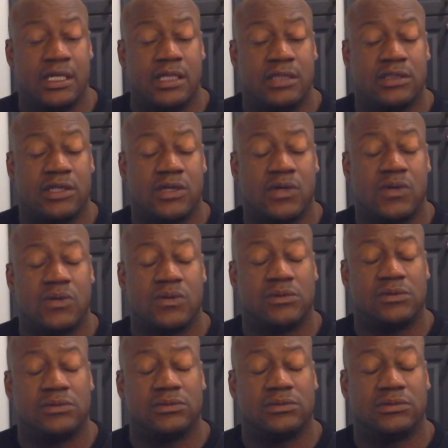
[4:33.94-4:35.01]

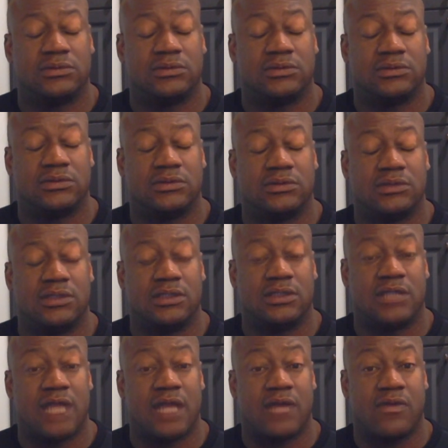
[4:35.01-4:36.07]
So
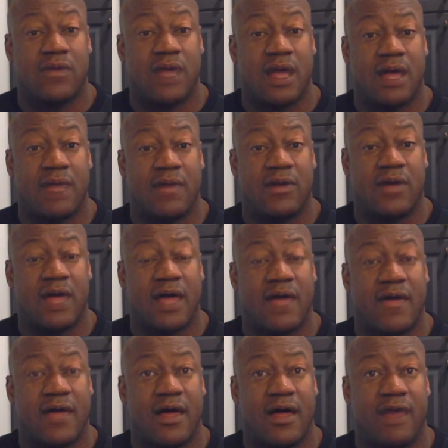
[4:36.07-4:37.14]
there's a lot of crime.
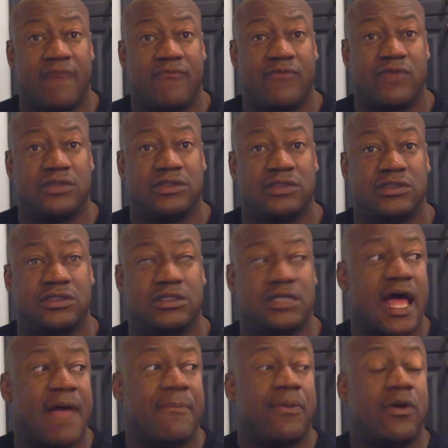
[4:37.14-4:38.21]

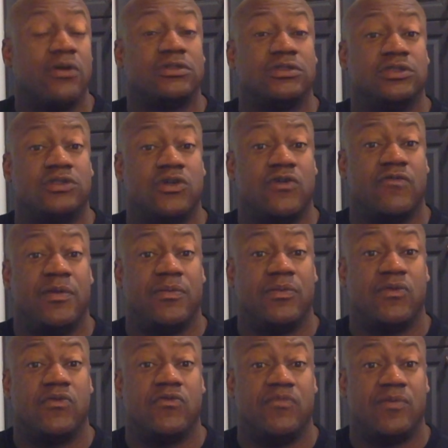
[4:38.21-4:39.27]
Unfortunately, I personally know of
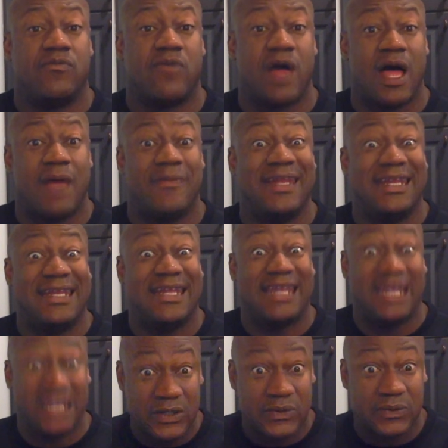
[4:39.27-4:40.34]
people who've been robbed and
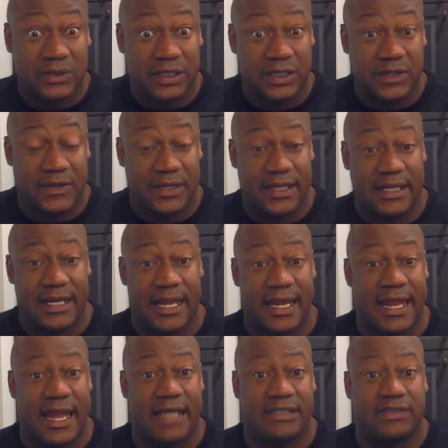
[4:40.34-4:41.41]
killed here in
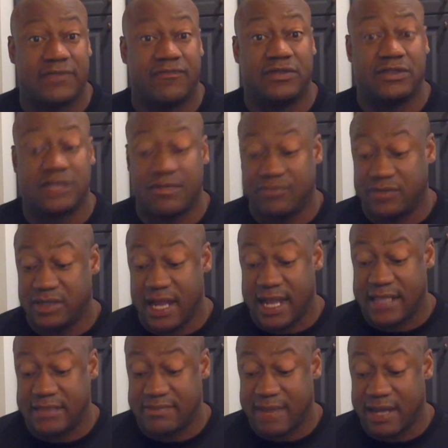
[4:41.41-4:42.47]
Atlanta for something
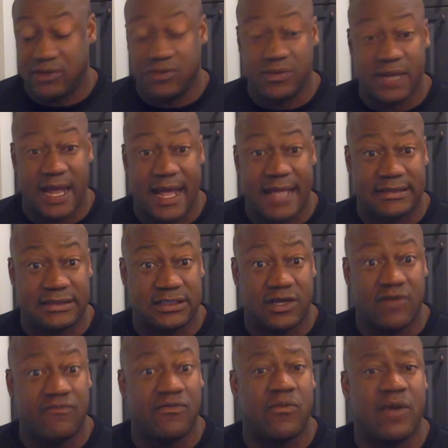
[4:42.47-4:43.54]
as minute as a
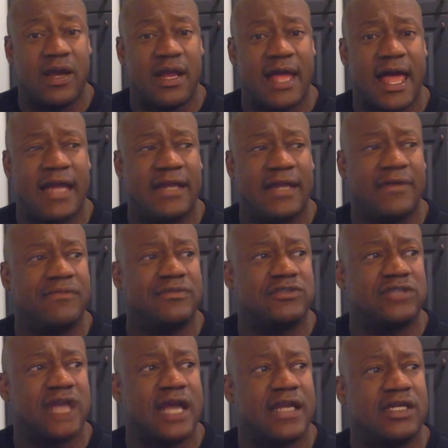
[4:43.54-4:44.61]
cell phone. One guy, he
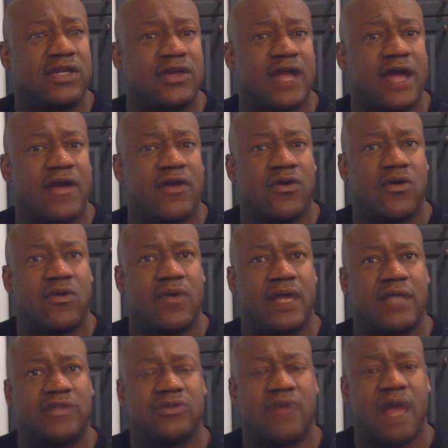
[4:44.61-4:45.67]
was shot and killed out on Old
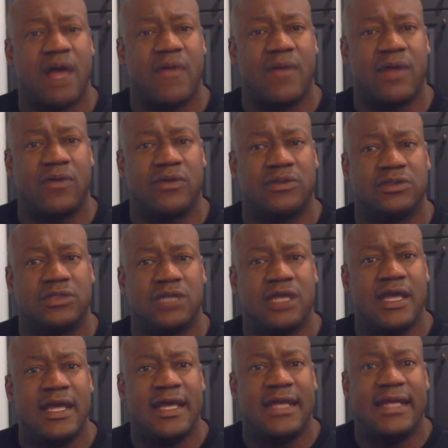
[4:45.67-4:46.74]
National Highway going to,
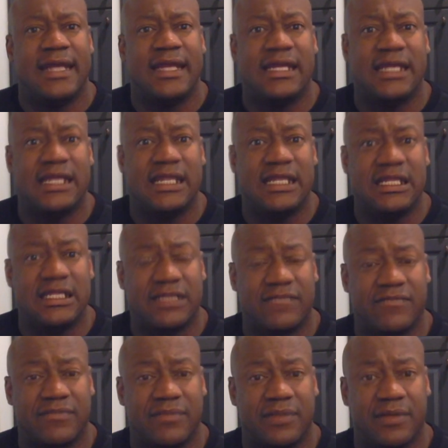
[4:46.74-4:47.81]
they didn't get
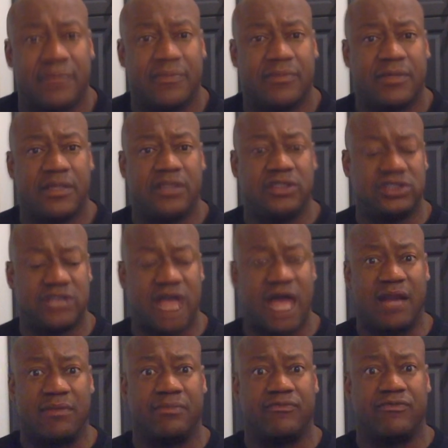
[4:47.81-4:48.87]
anything from him. They just
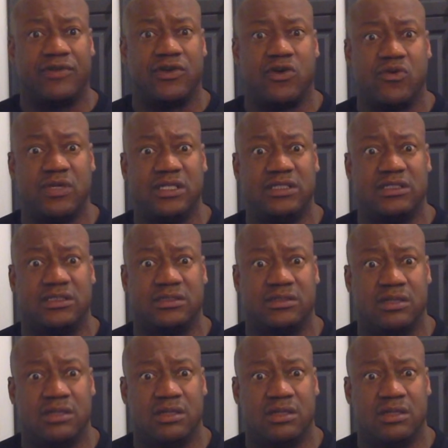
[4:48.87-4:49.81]
shot him for no reason.